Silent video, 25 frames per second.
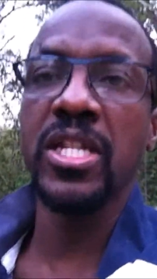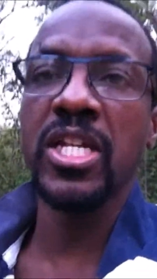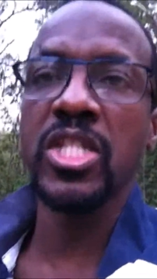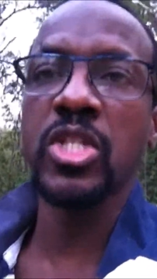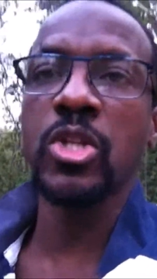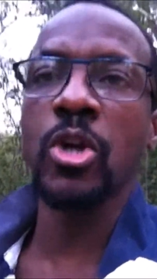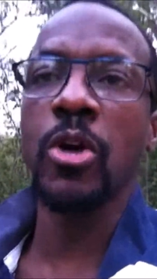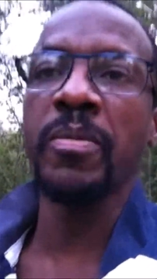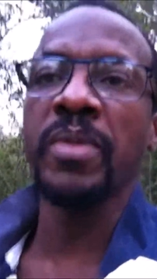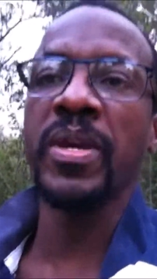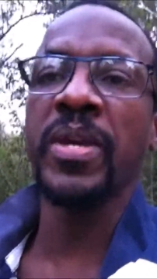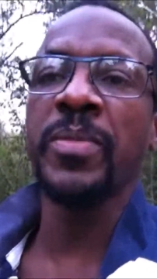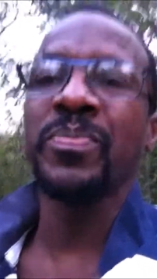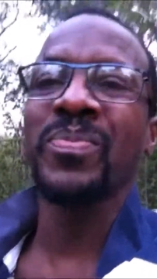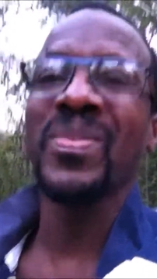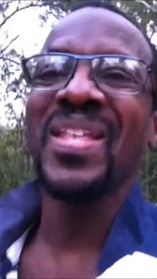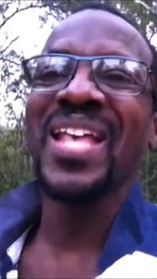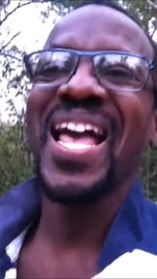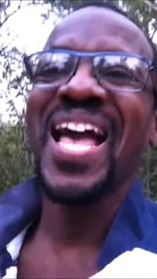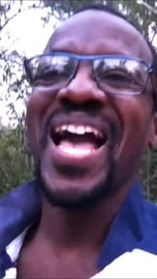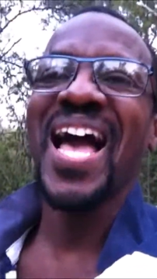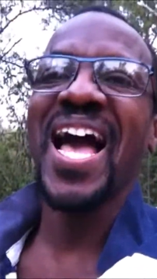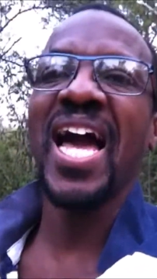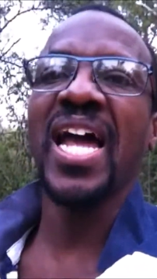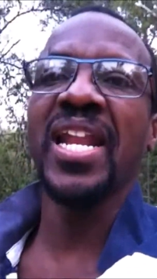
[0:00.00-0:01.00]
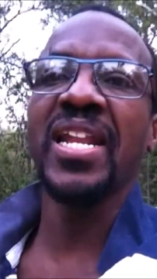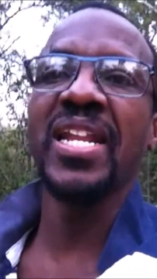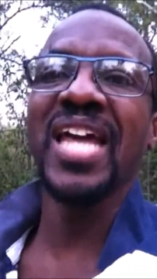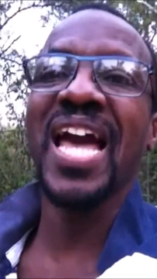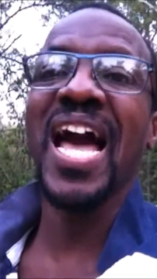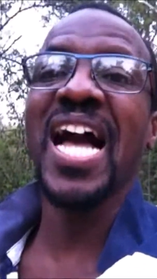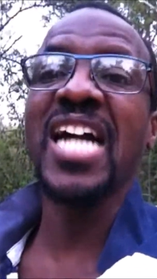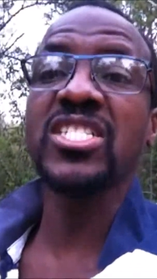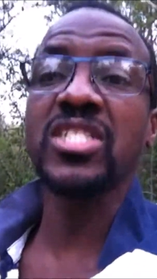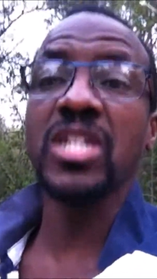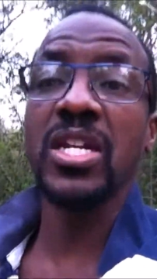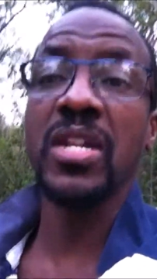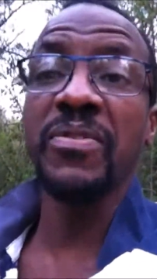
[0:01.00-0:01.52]
tummy, and they
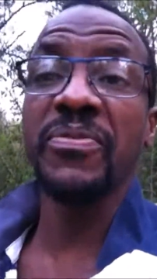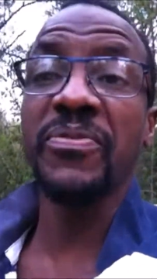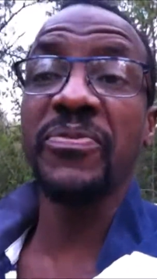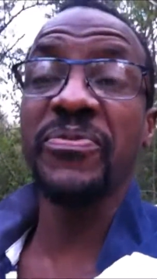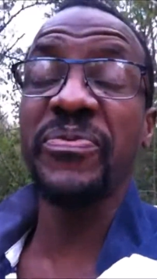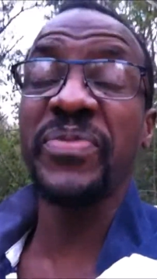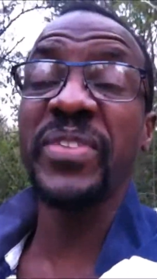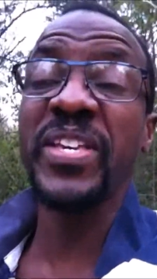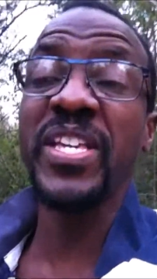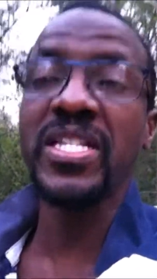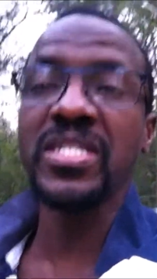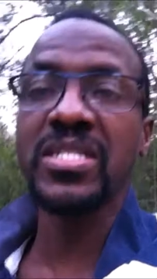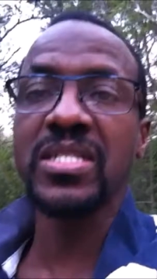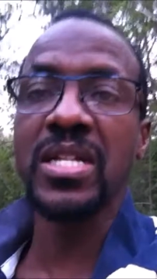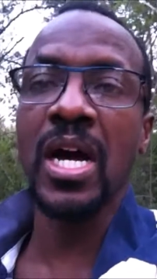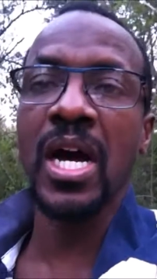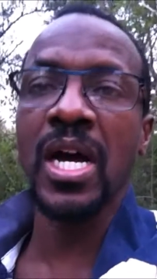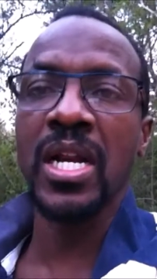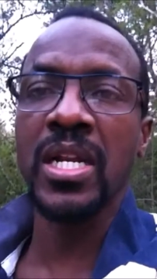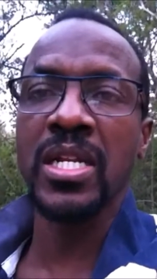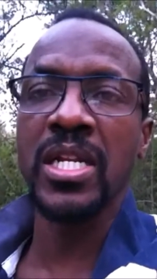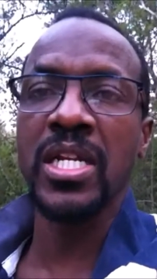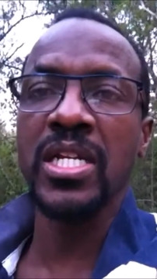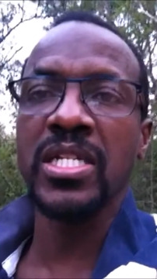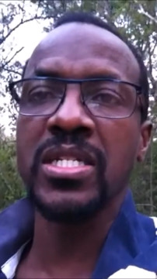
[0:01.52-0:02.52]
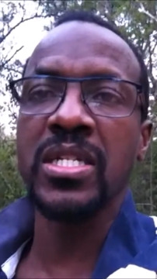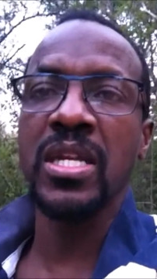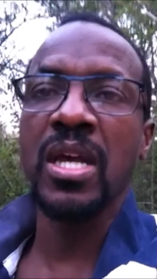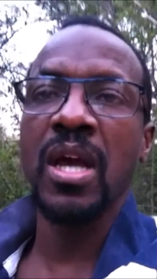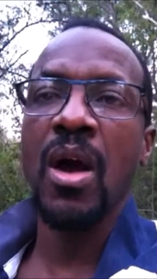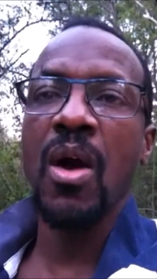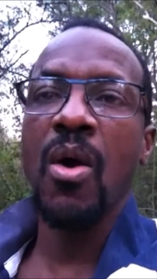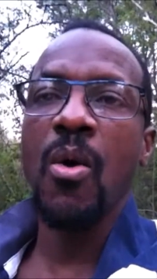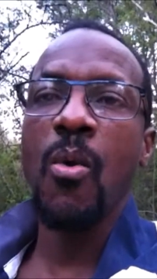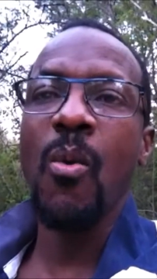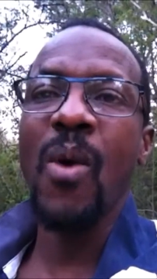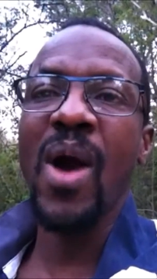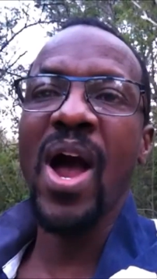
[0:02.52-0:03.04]
actually feast on this
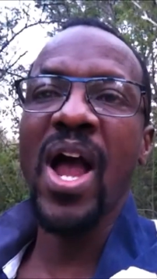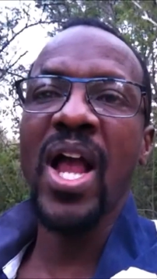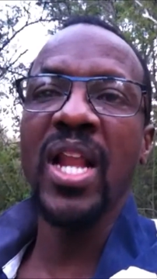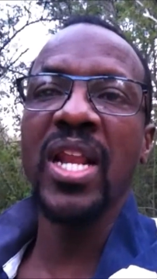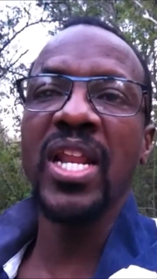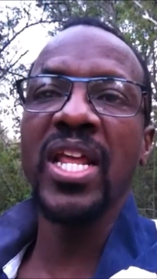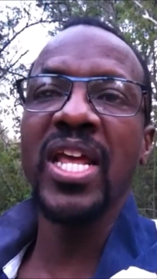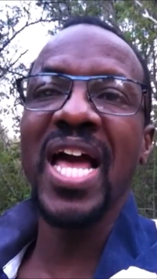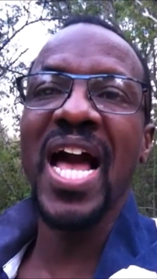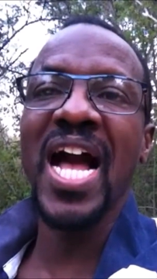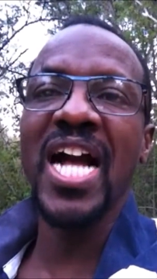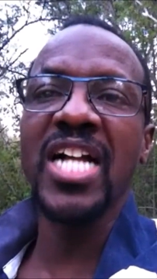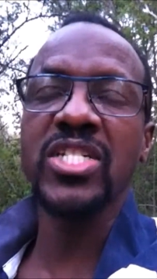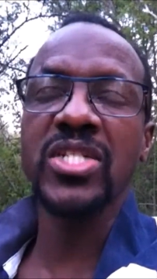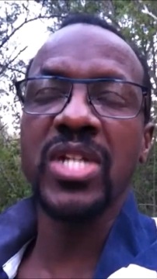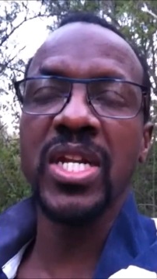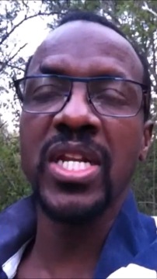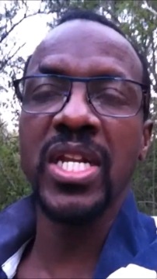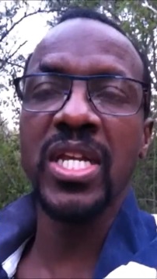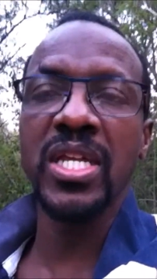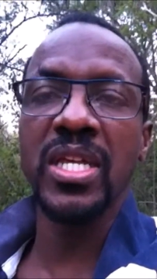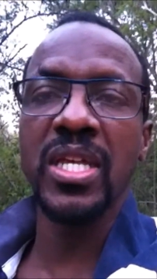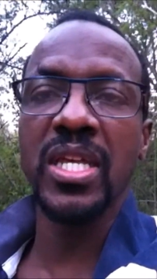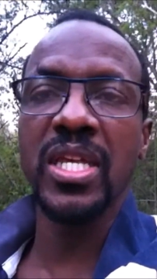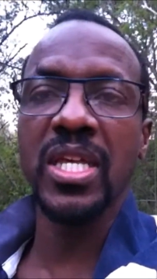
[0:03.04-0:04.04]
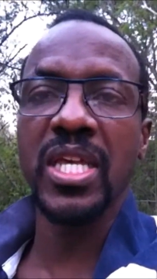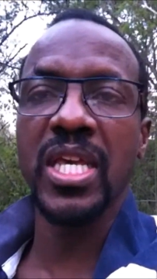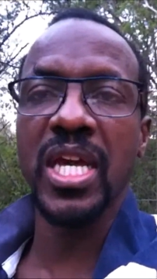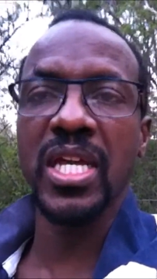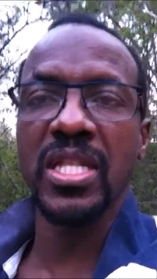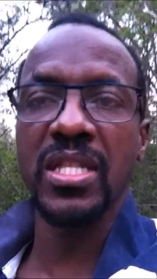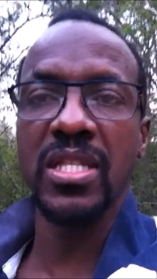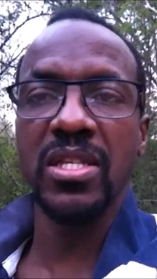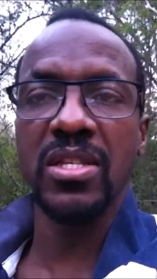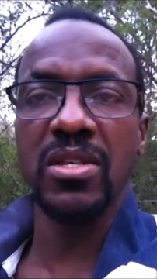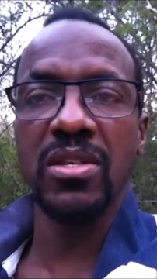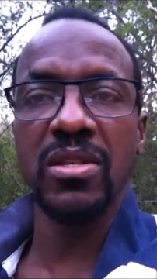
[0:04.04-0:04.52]
while they actually get